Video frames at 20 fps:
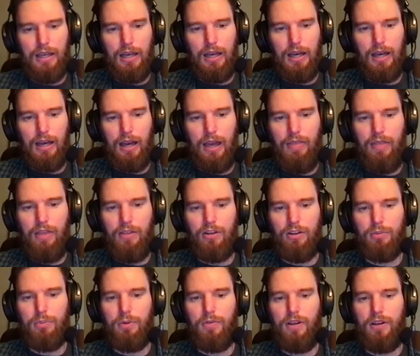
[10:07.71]
And then
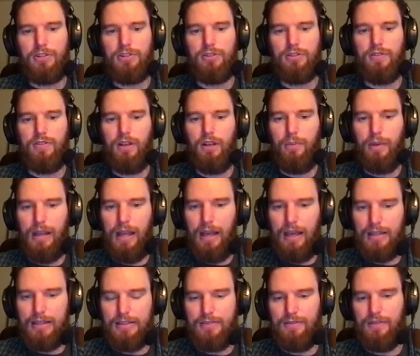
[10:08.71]
your professional development
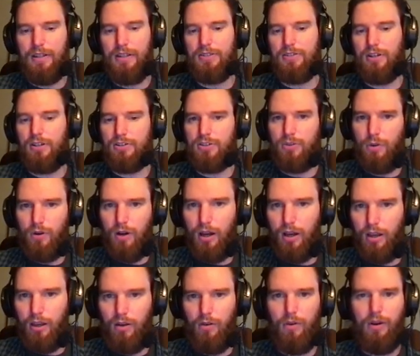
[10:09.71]
activity is also
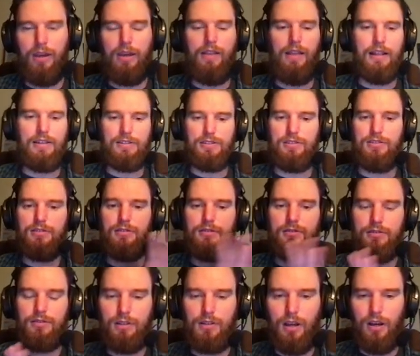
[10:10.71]
ongoing, and that's
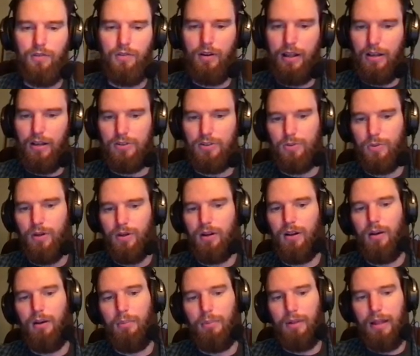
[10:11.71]
covered elsewhere
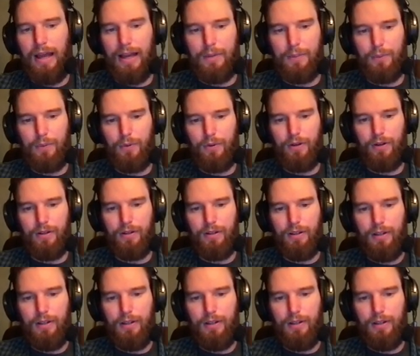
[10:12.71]
on Blackboard.